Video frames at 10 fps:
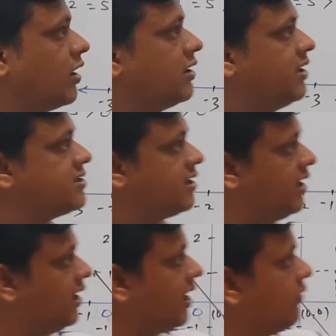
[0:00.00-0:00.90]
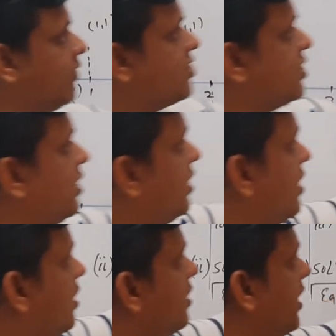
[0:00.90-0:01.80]
this inequation
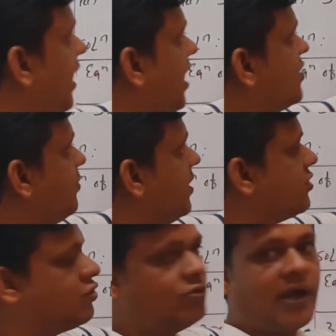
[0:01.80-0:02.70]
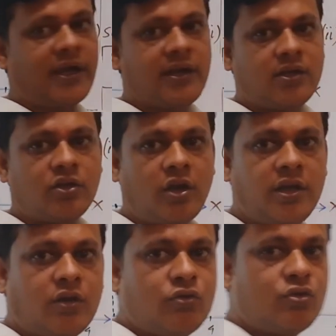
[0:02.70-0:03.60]
3x plus 2y greater or
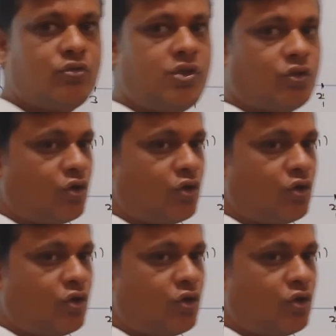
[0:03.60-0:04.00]
equal to 0.